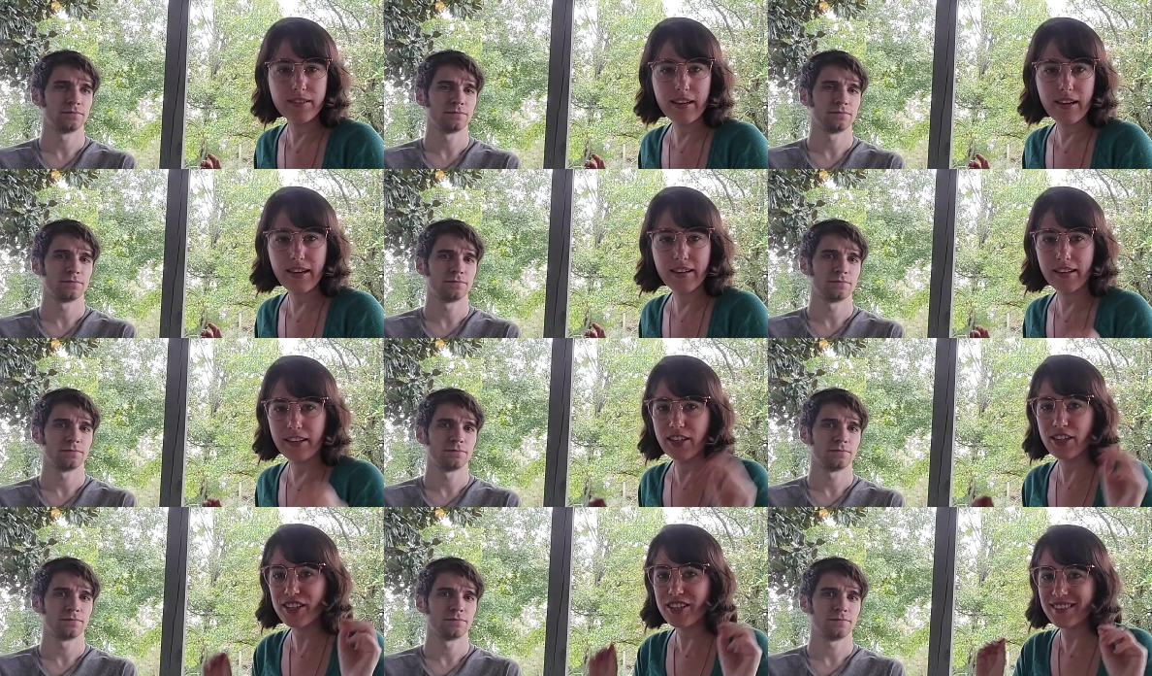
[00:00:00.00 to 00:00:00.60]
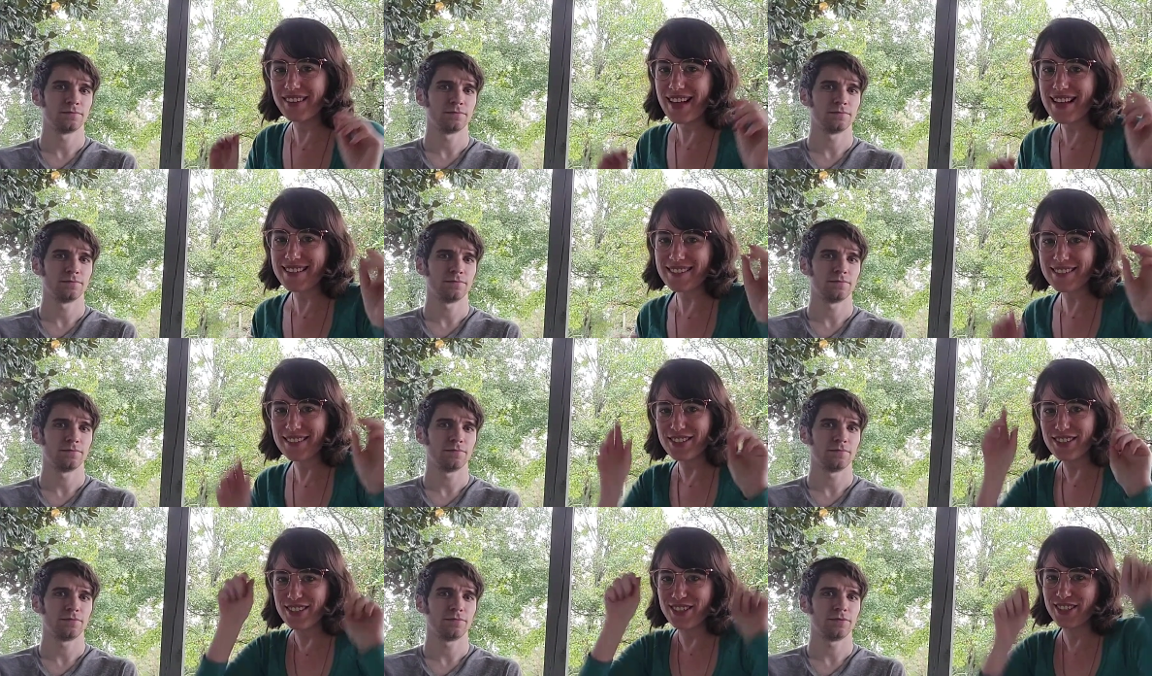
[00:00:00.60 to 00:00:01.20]
Speaker 1: saying like, your glasses
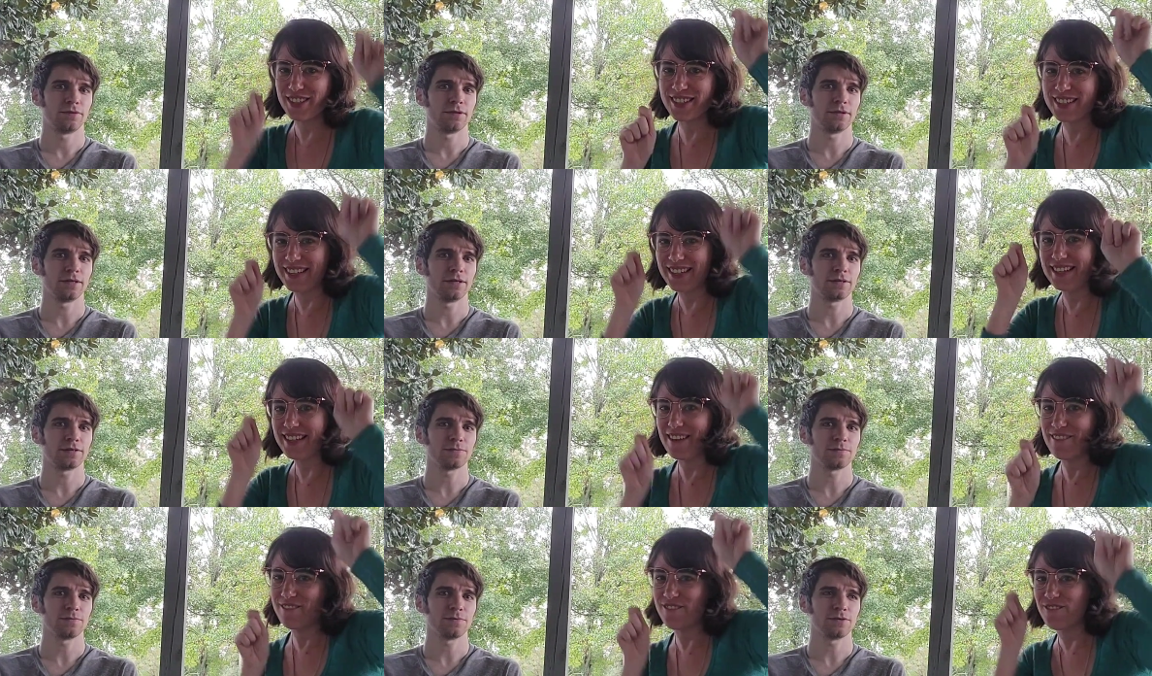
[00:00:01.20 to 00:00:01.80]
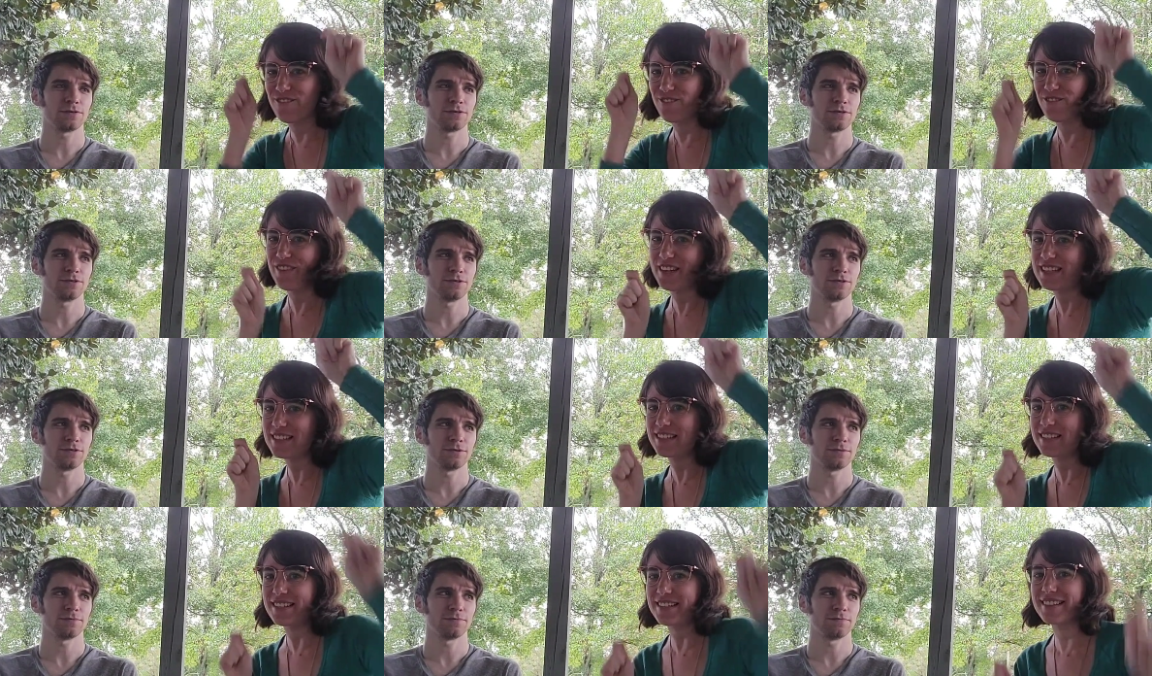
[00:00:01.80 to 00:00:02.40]
are crooked, and then
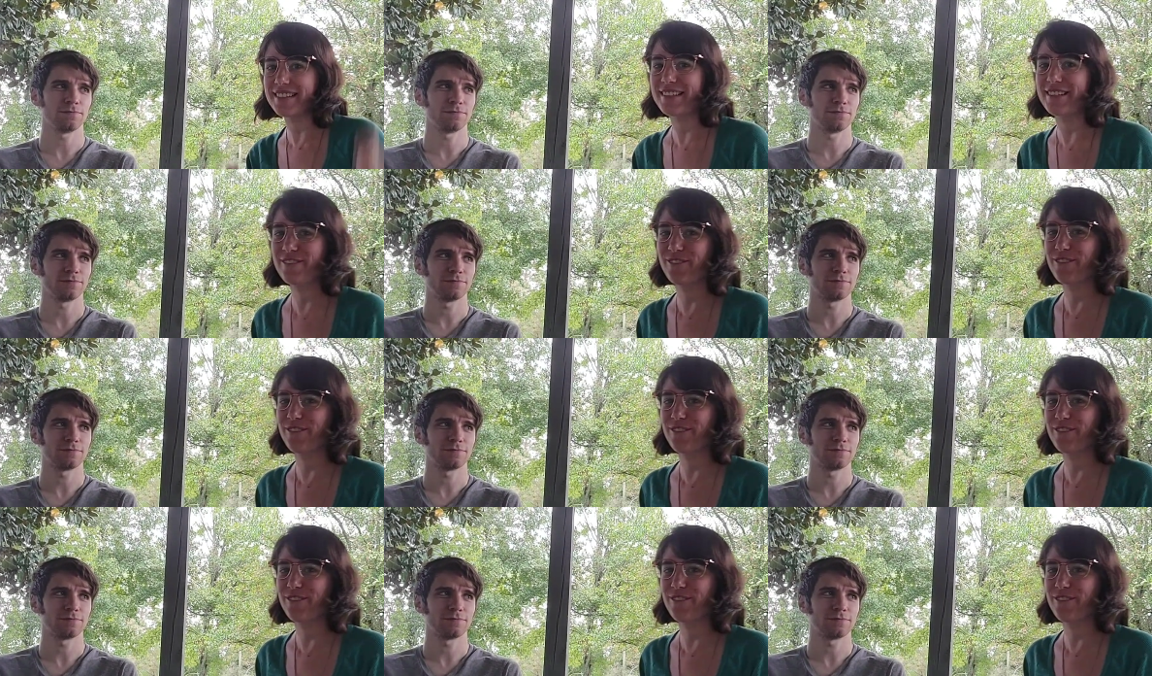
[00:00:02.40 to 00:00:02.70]
physically